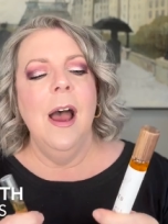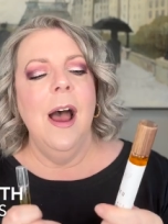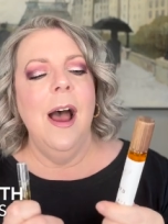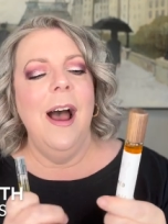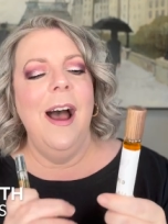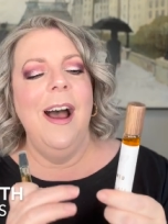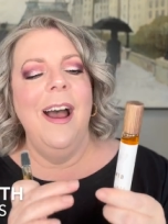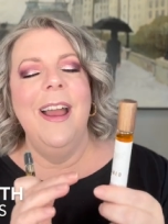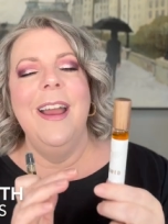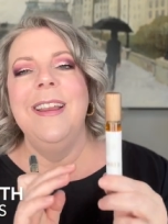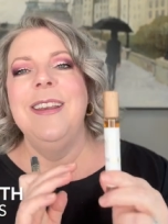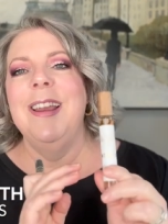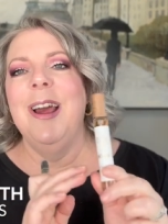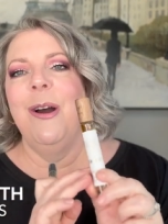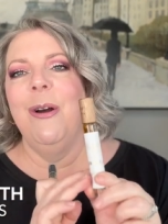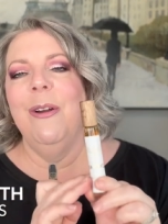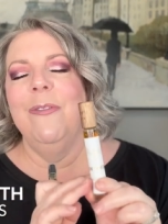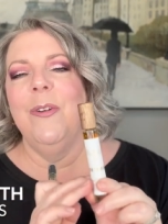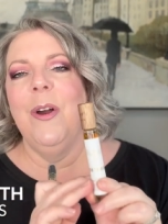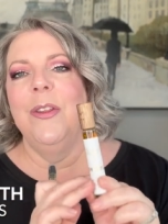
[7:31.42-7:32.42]
uh, and
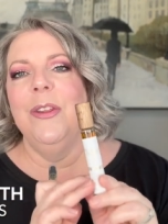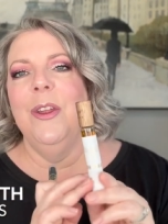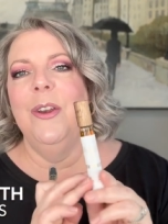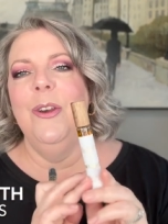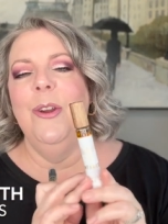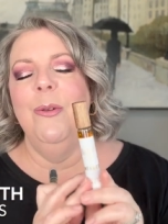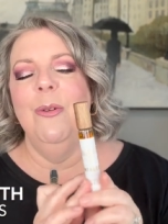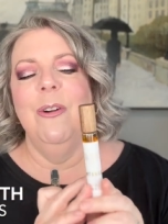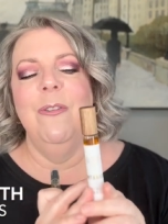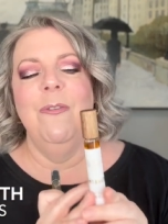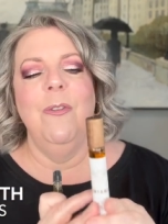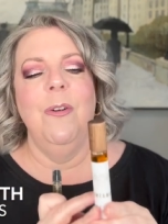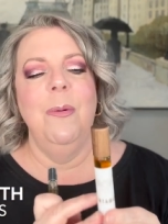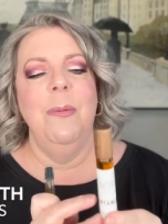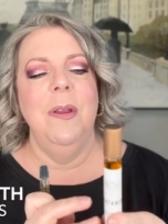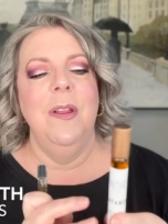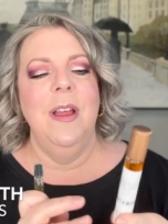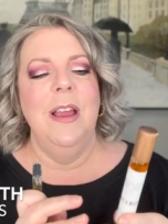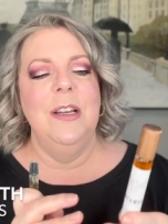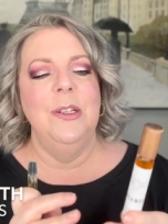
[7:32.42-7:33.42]
now I've got the newer
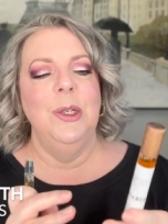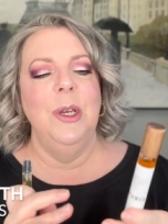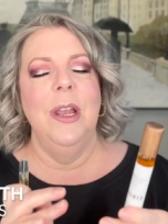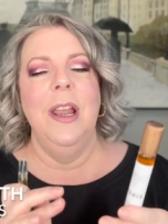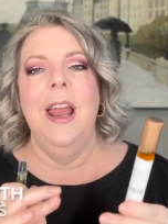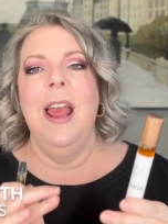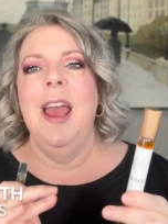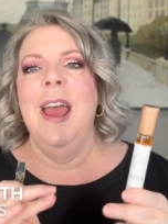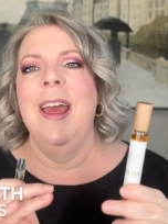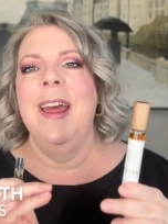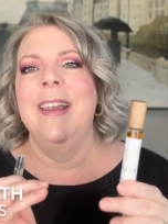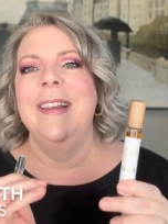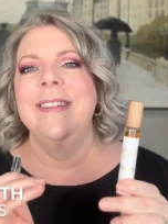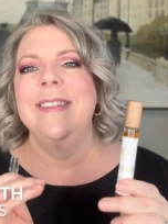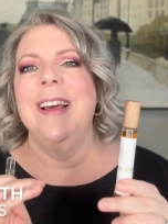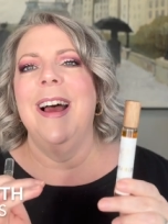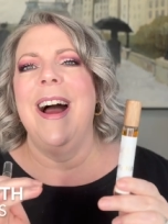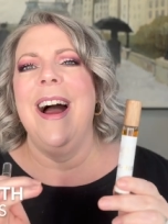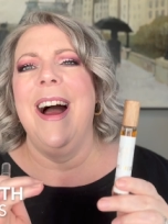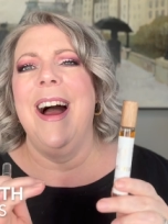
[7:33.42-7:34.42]
formulation, and
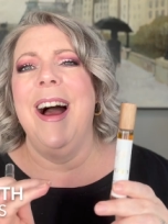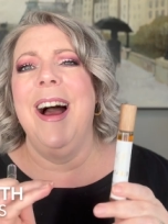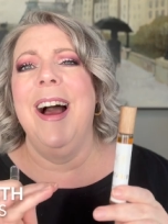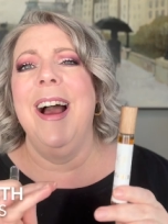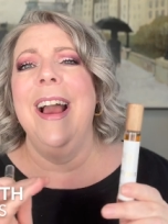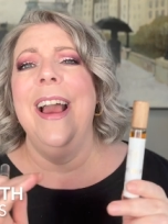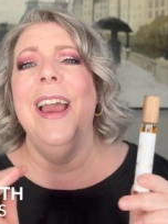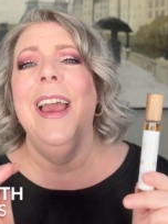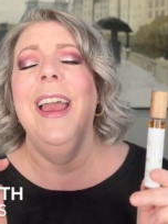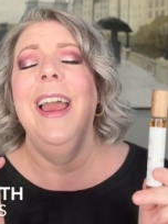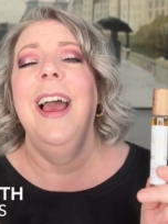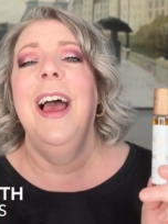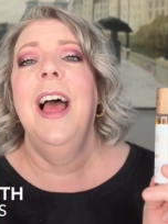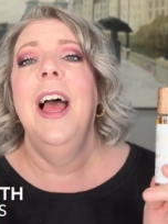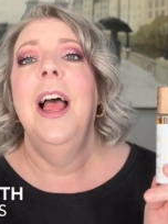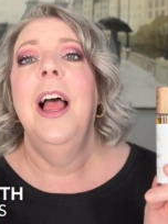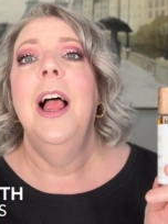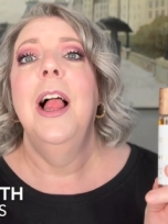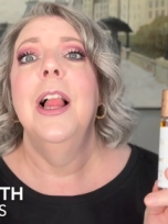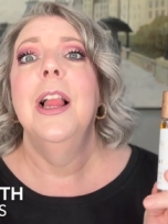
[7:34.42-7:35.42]
I
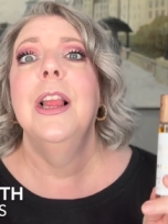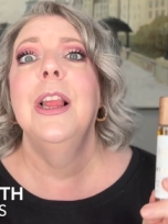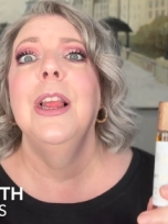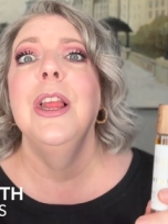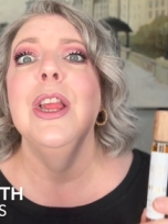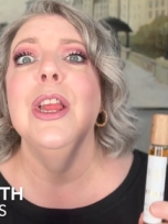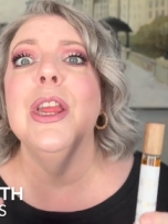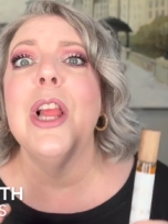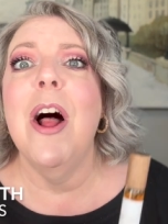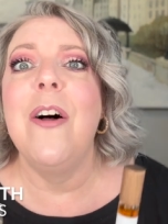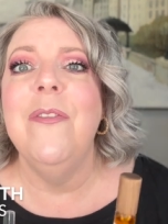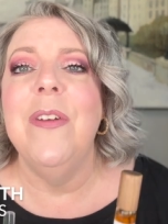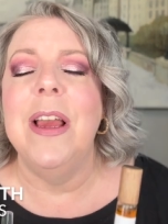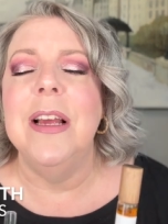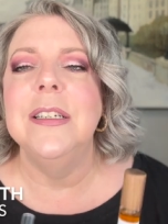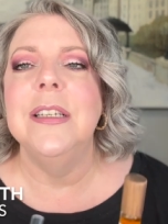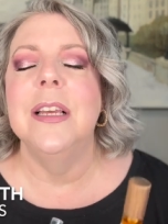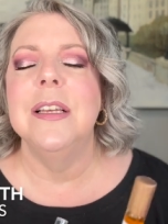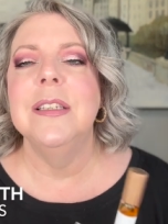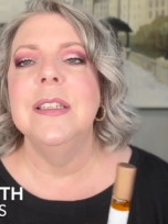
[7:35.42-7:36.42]
love
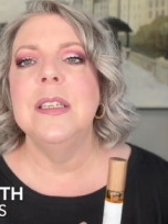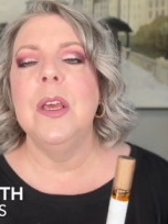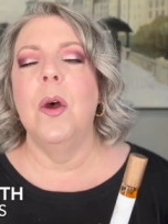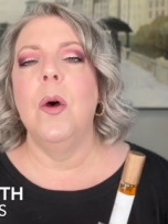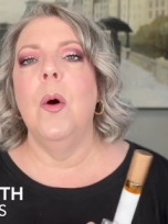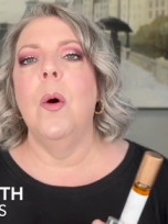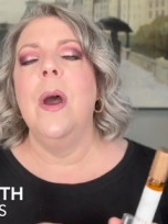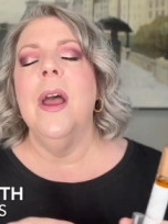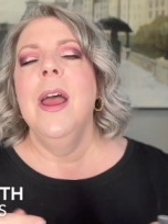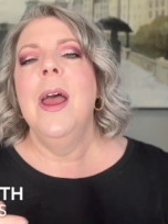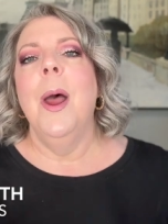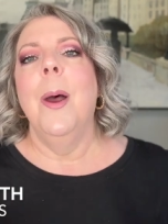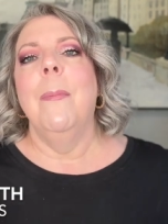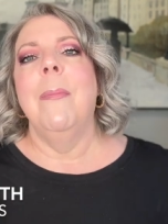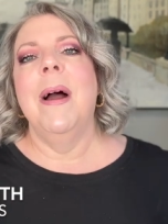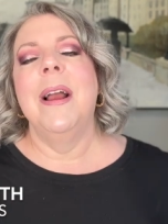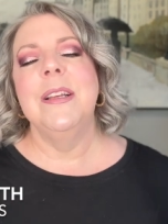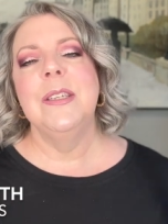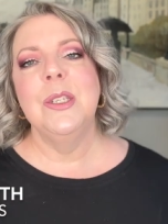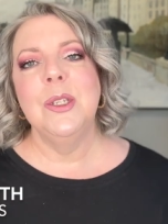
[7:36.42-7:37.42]
it. So
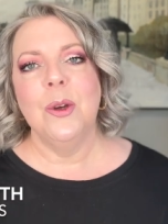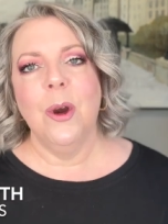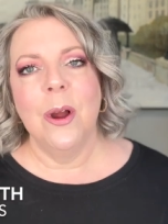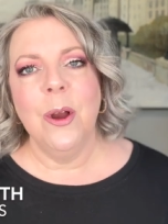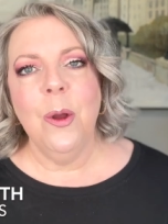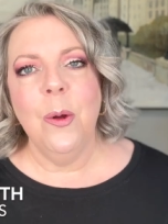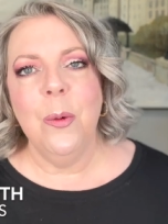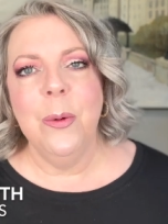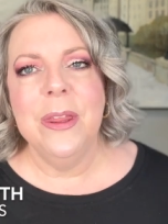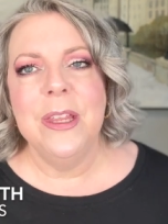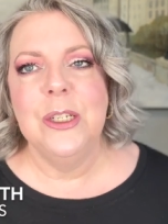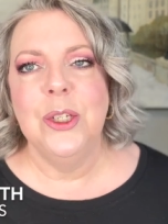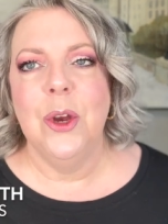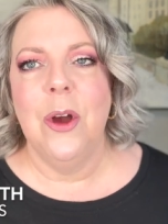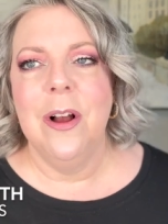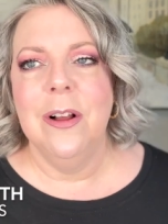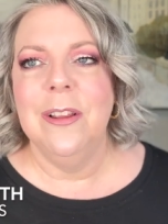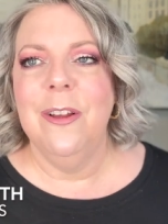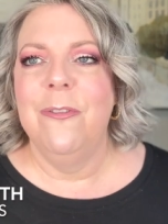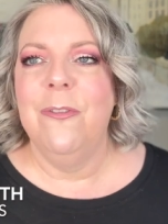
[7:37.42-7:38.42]
my struggle with
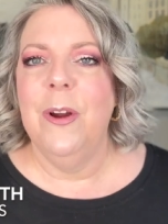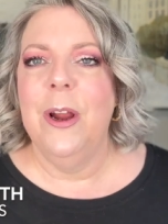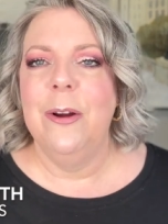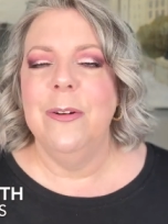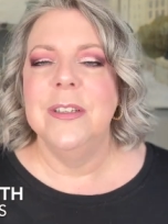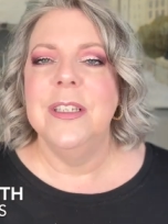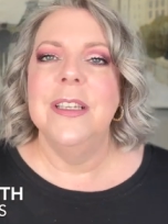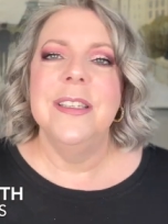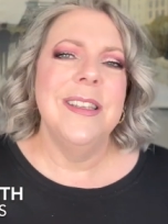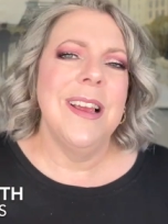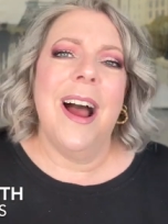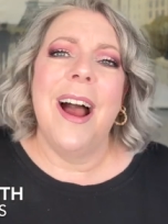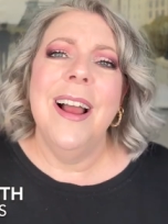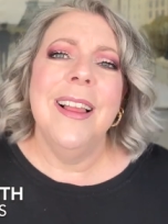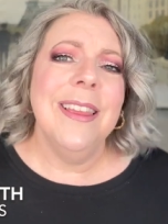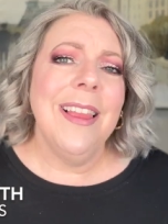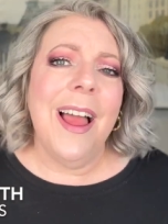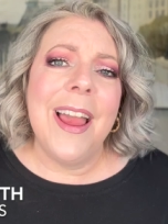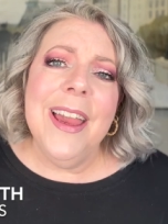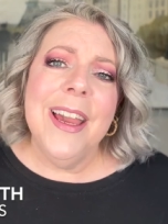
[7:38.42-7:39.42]
chocolate fragrances, I
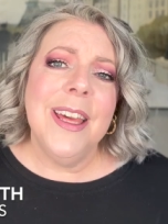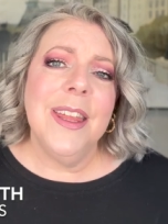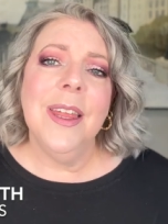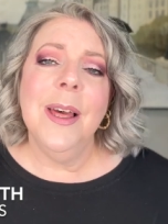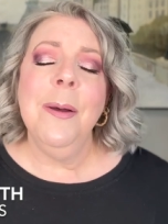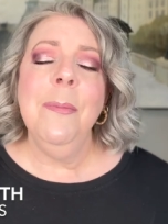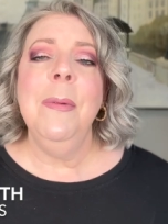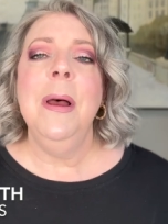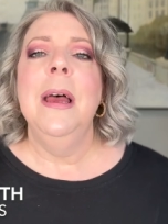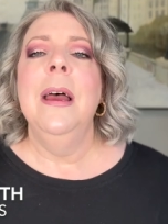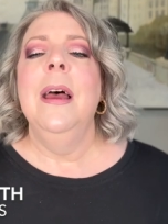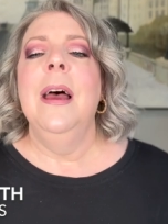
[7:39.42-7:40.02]
like them.